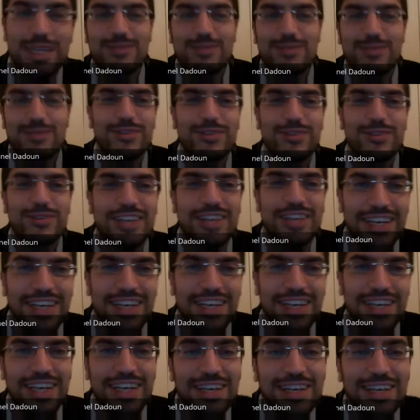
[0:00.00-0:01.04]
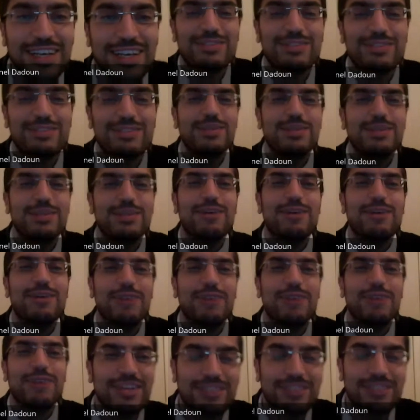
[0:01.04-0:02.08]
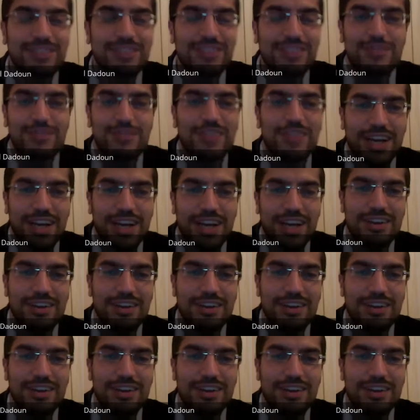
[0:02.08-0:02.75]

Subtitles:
That is the biggest reward, yeah? You have to be that one.